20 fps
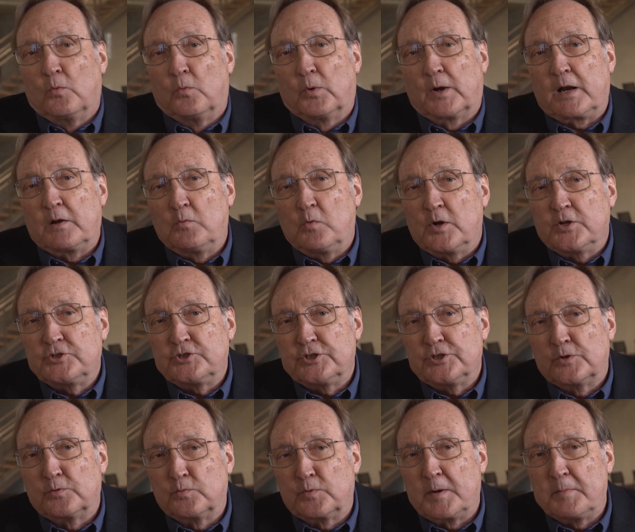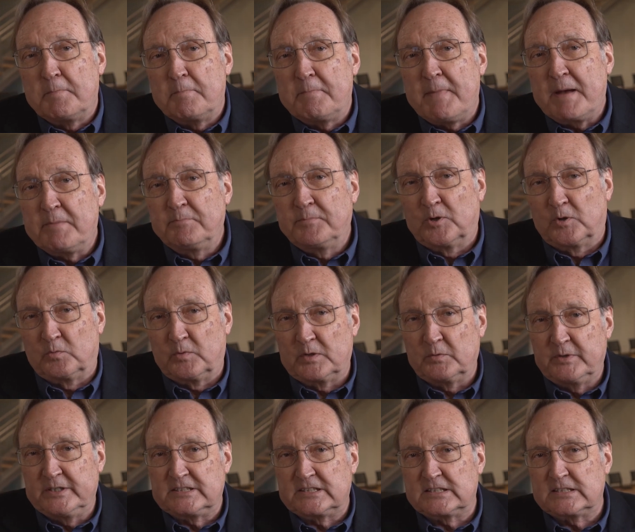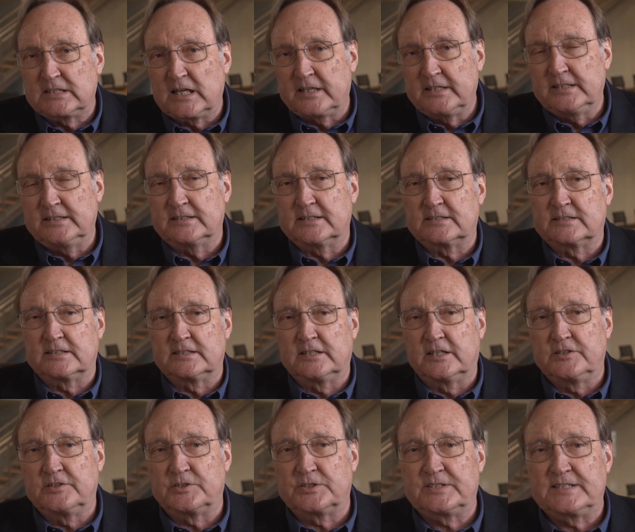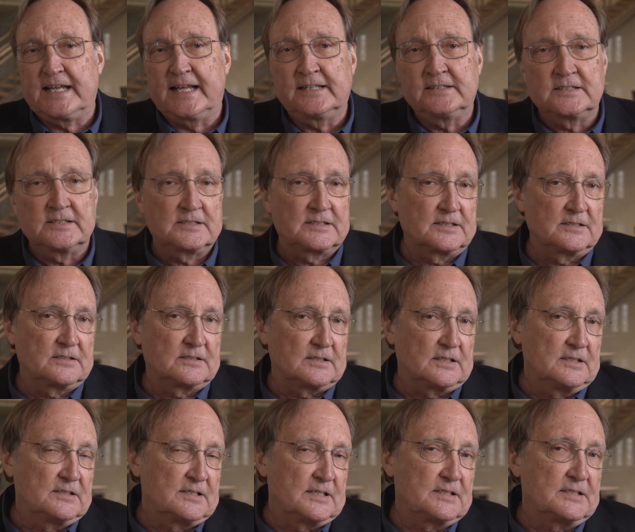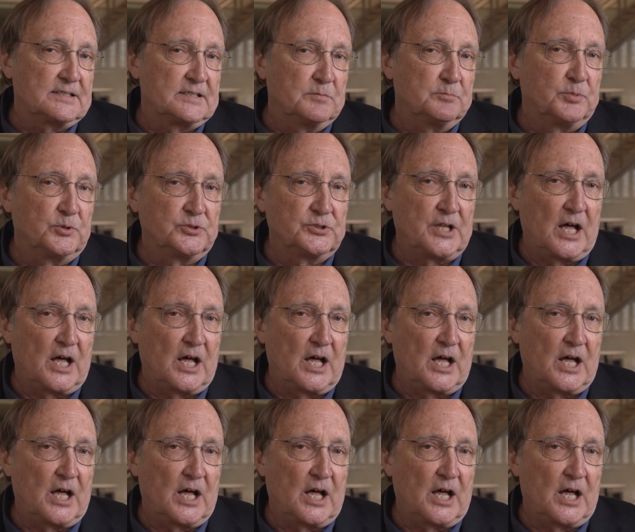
What I want you to remember when we study this and understand this is, is this simple